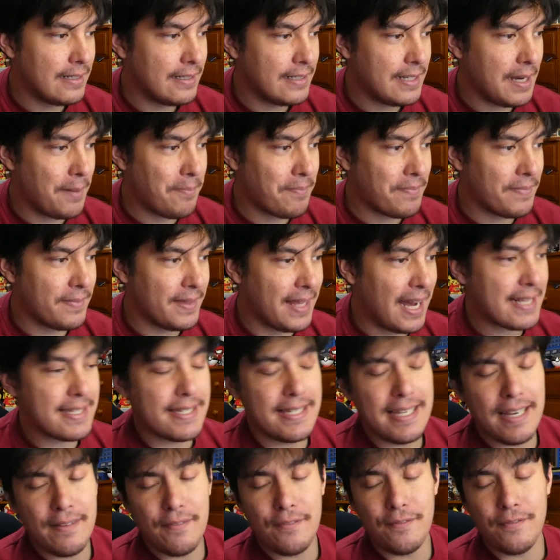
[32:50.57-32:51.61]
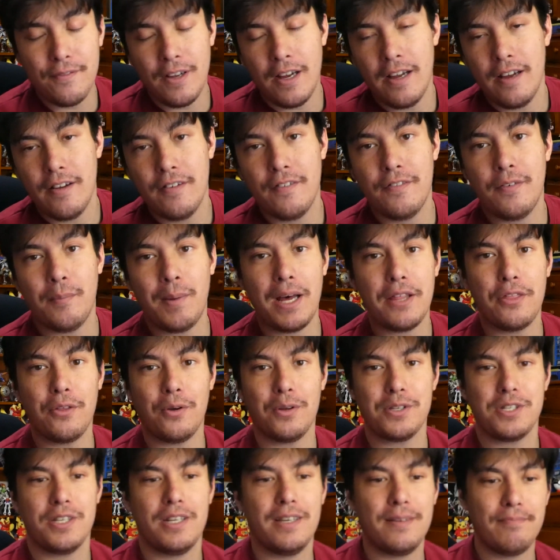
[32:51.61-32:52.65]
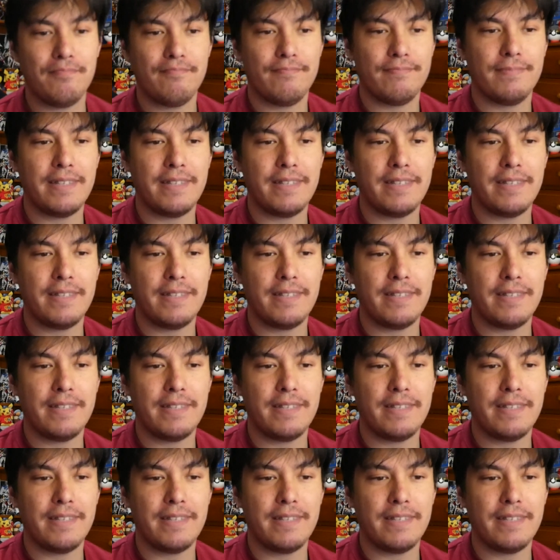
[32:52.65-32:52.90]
yep, that's it for my thoughts on it.